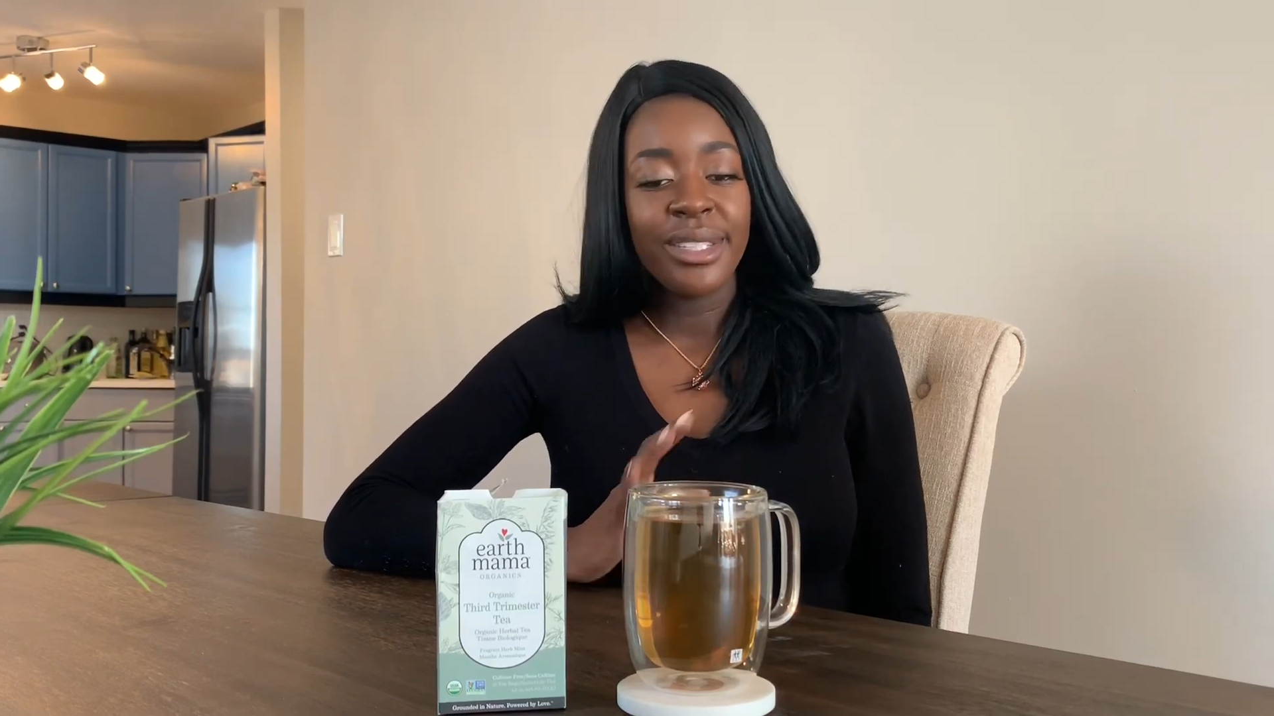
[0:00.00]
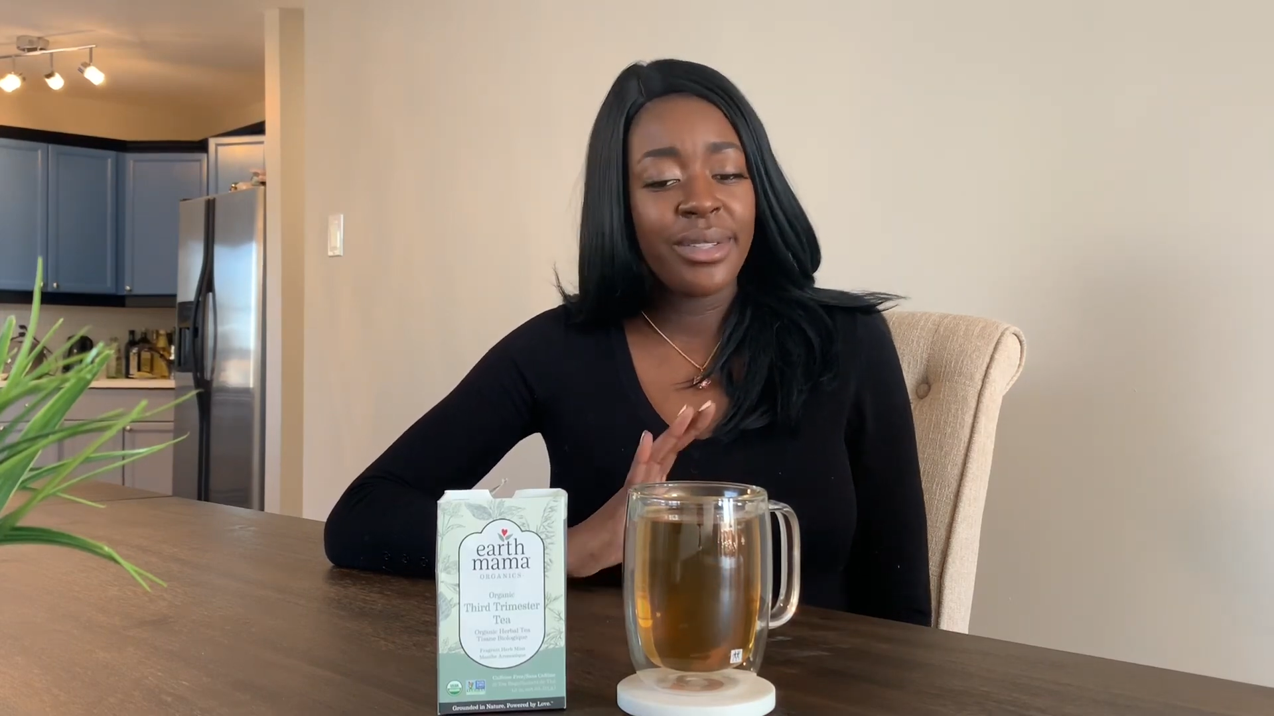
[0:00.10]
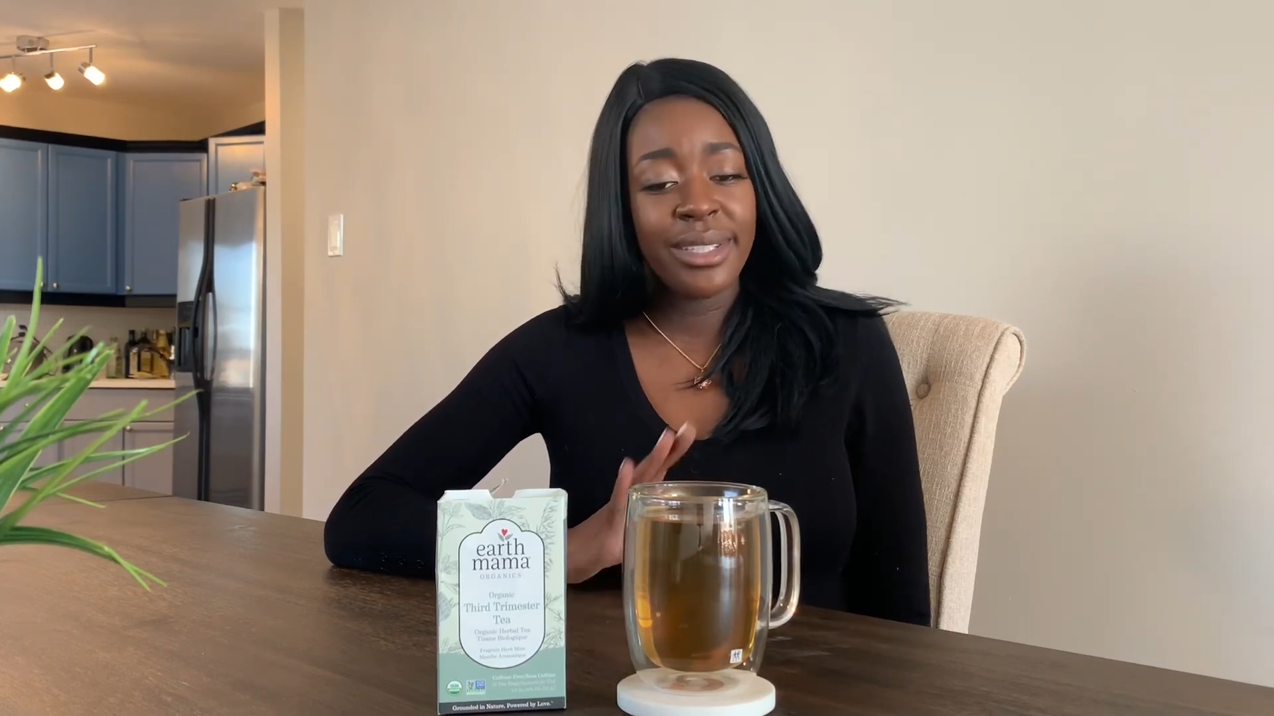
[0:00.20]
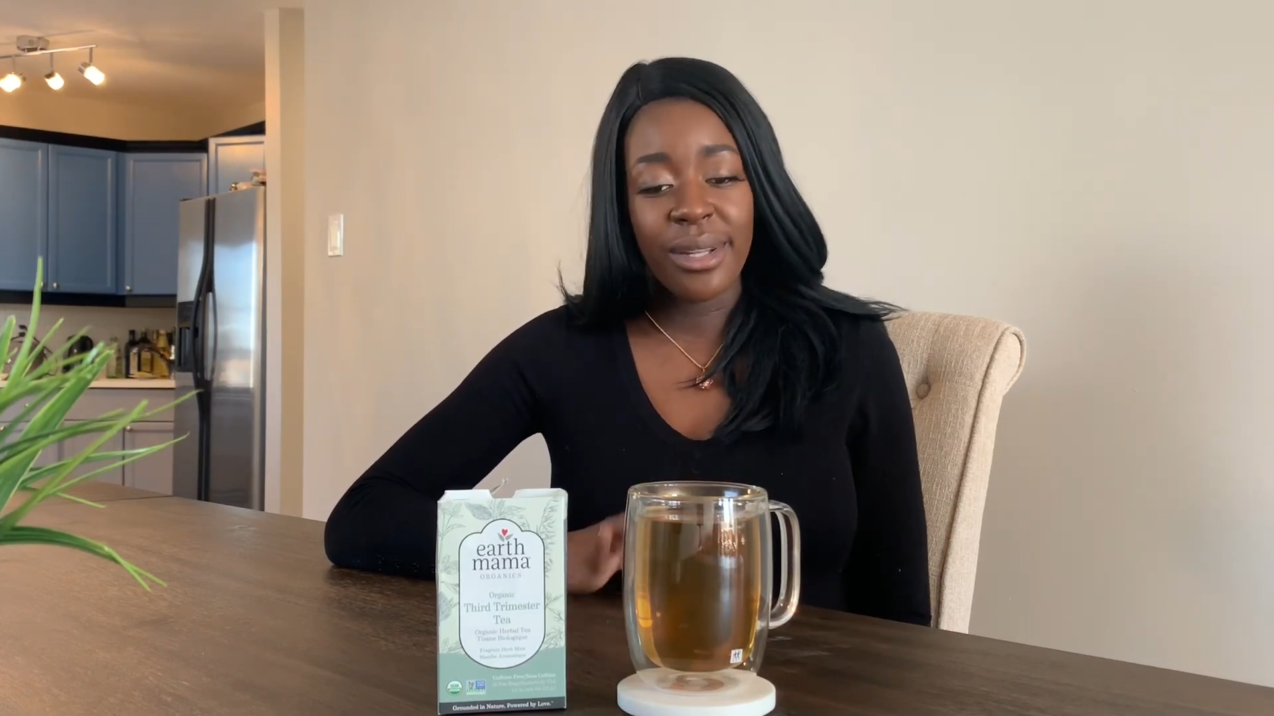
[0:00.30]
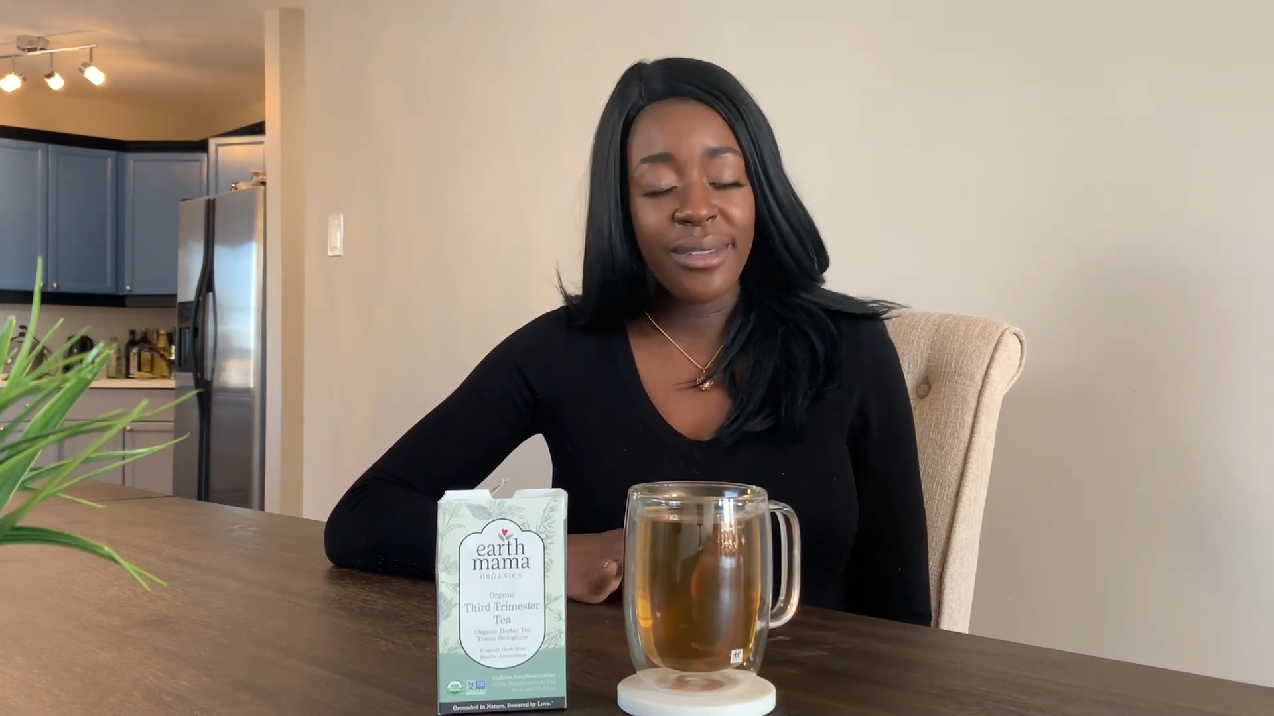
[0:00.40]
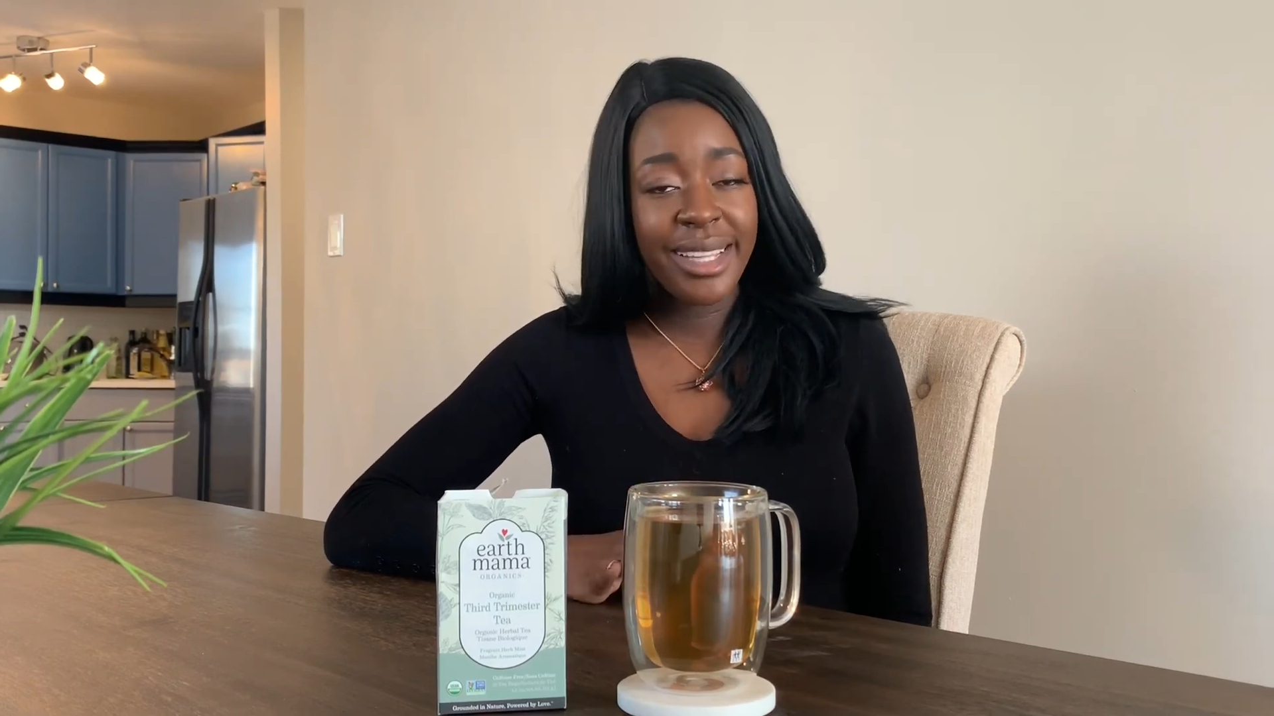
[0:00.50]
So I don't